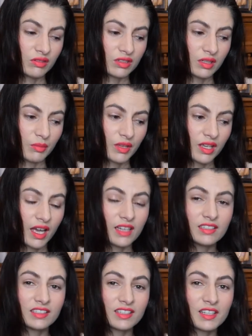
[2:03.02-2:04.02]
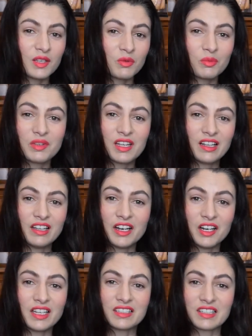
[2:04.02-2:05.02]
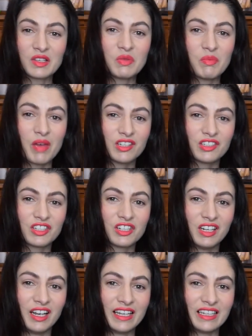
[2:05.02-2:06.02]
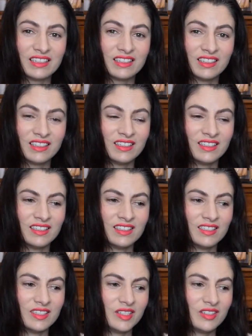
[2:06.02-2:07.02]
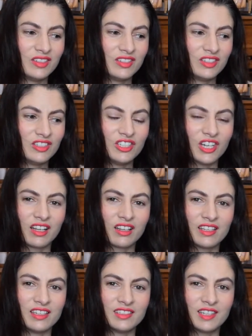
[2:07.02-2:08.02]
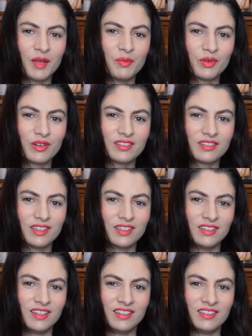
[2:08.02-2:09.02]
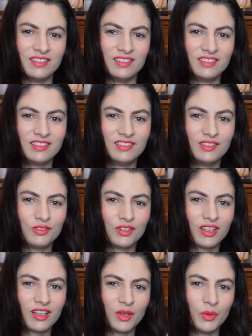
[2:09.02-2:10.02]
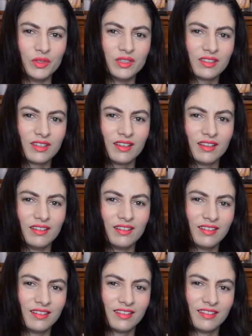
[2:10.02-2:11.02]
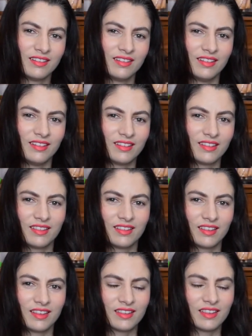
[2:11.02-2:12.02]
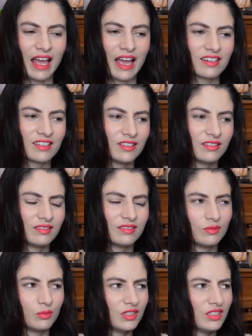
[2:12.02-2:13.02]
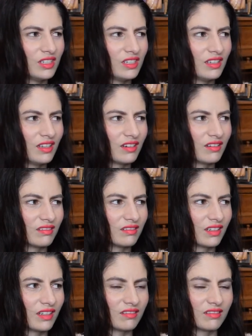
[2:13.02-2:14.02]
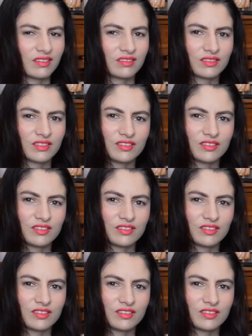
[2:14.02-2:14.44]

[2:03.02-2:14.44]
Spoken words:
or something. I just think it would be hilarious. Can you imagine her like juggling diapers and drinking whiskey? Nah, would she? I don't know.